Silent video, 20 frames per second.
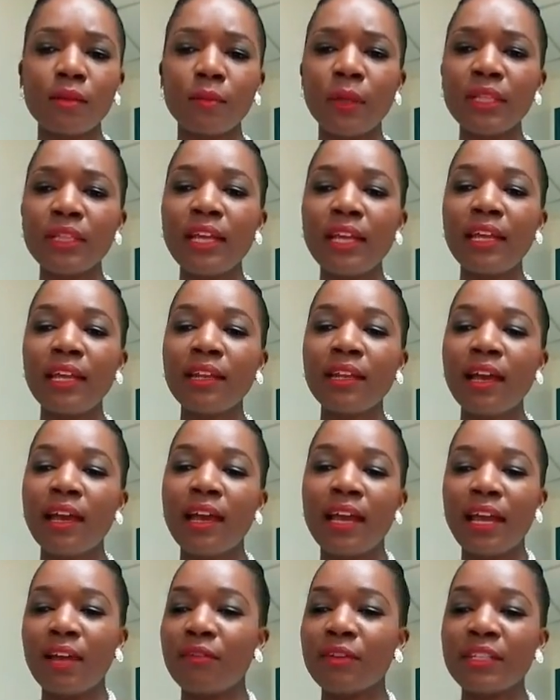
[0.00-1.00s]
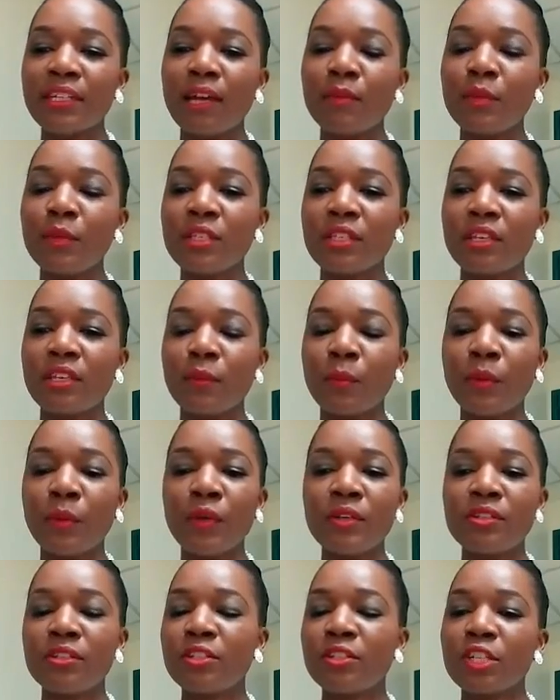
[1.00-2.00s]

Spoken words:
But then every time you see the person,